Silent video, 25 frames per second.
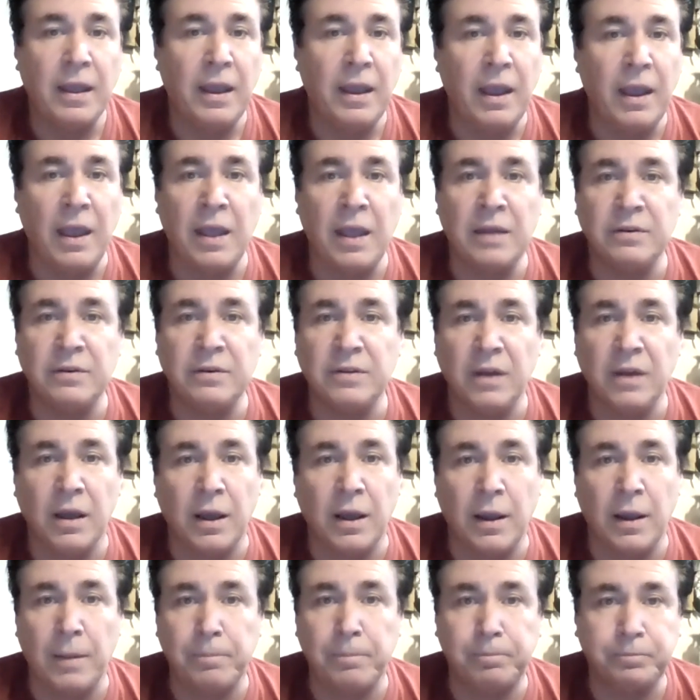And, you
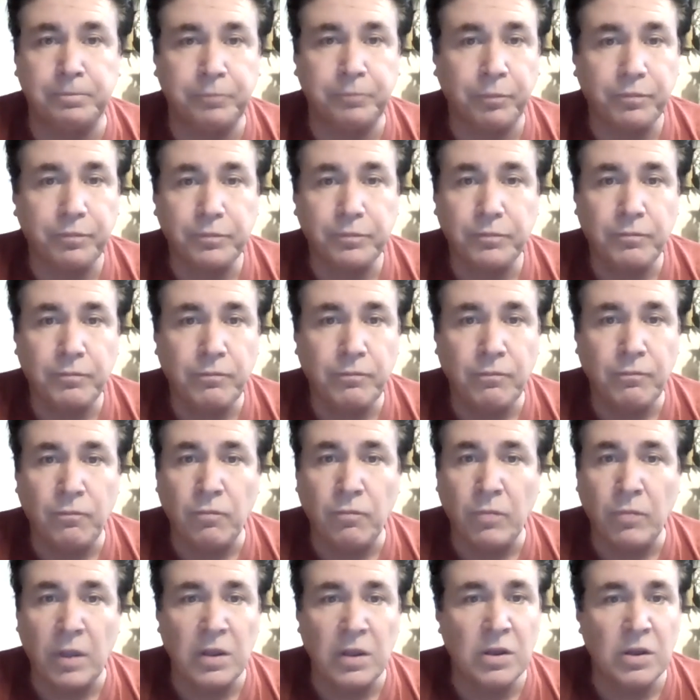know,
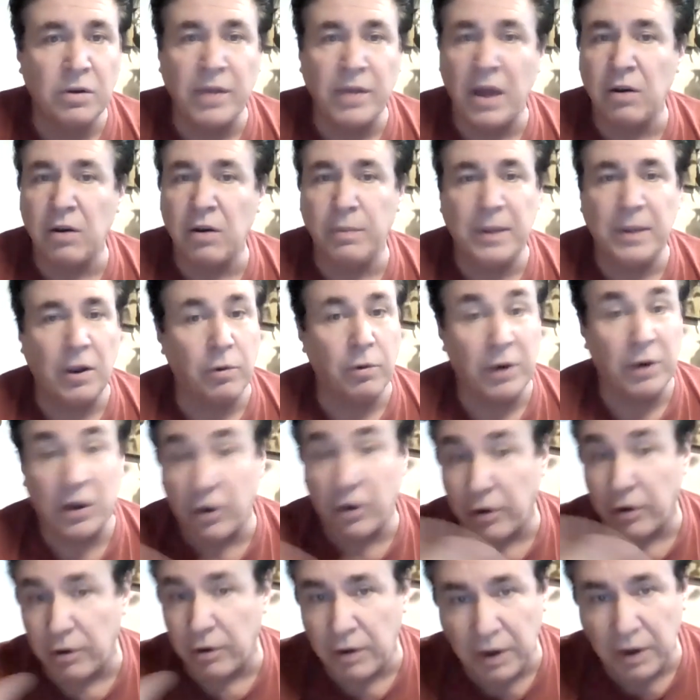that'll be a
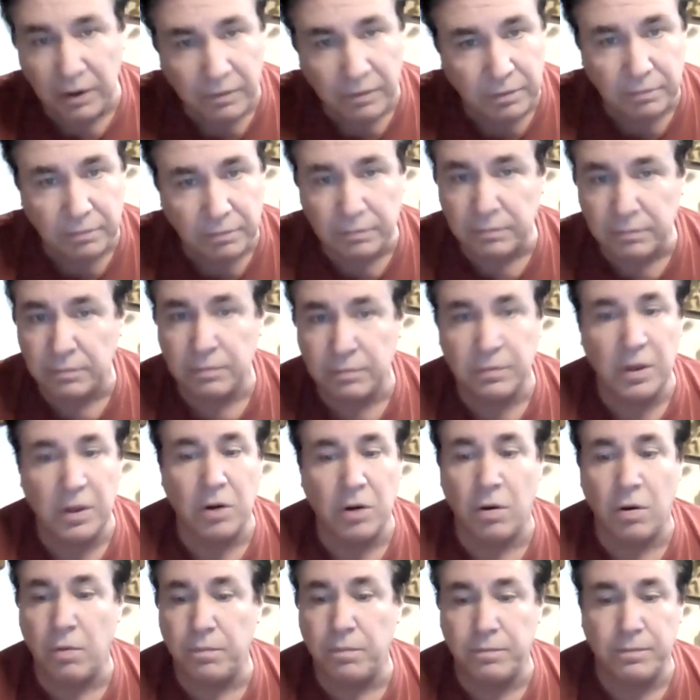recurring,
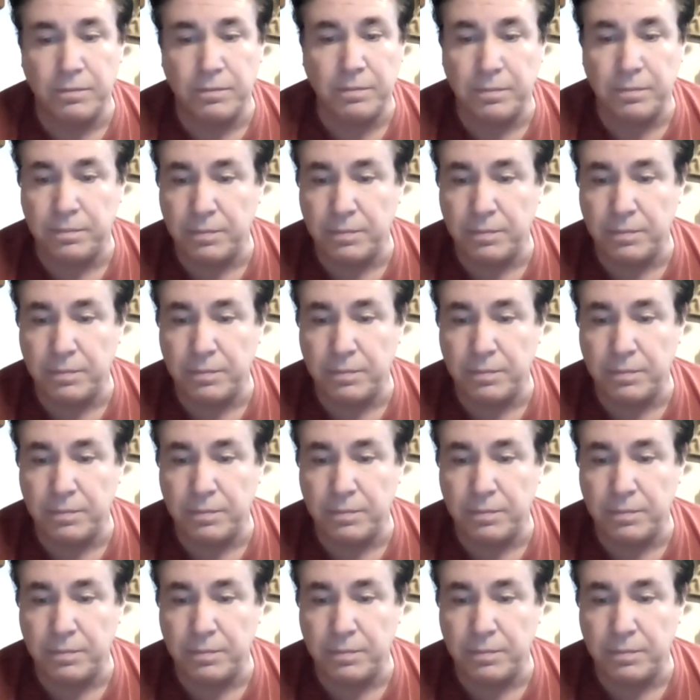you know,